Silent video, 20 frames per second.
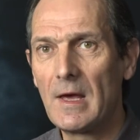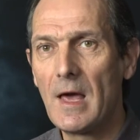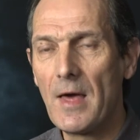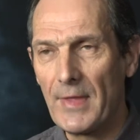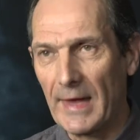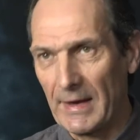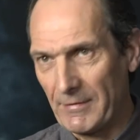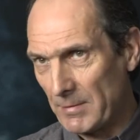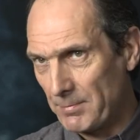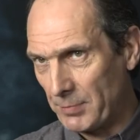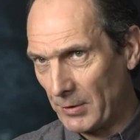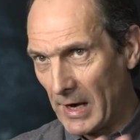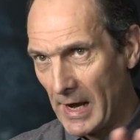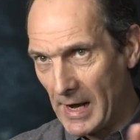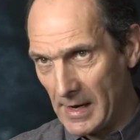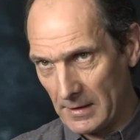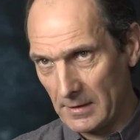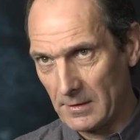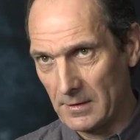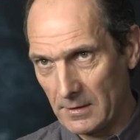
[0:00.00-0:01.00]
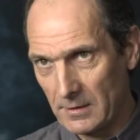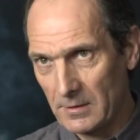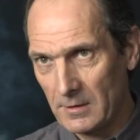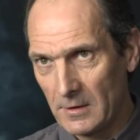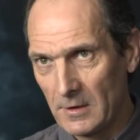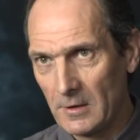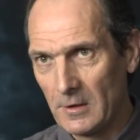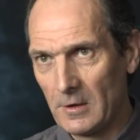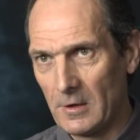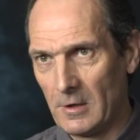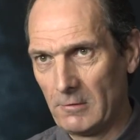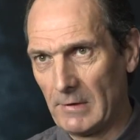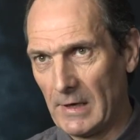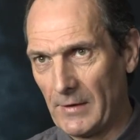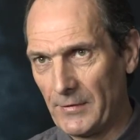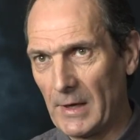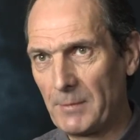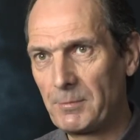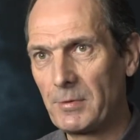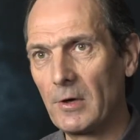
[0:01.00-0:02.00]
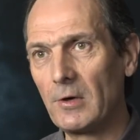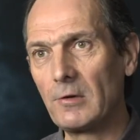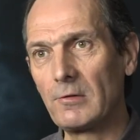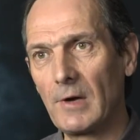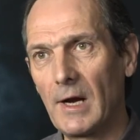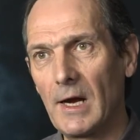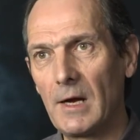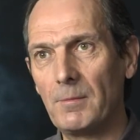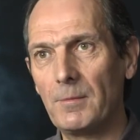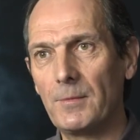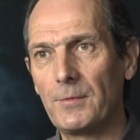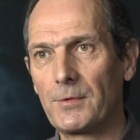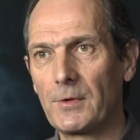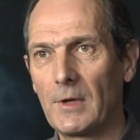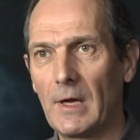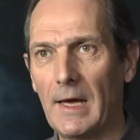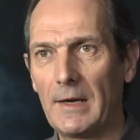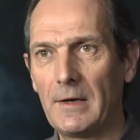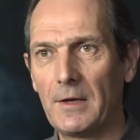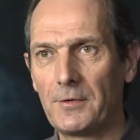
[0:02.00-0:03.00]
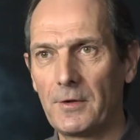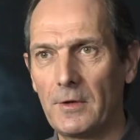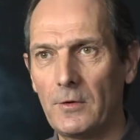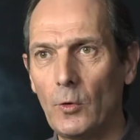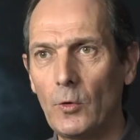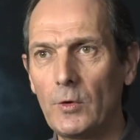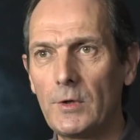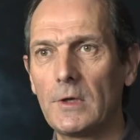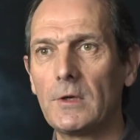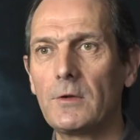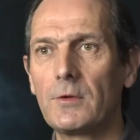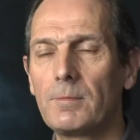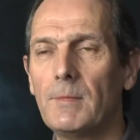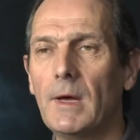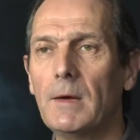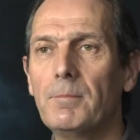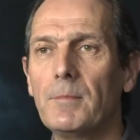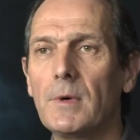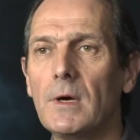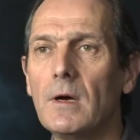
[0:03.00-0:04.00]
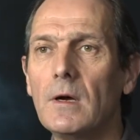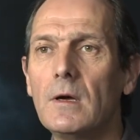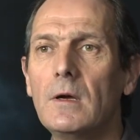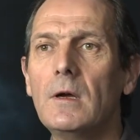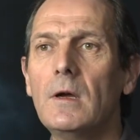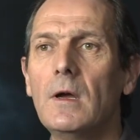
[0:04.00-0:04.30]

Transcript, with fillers: They have a brand around their programmes, and as an audience member,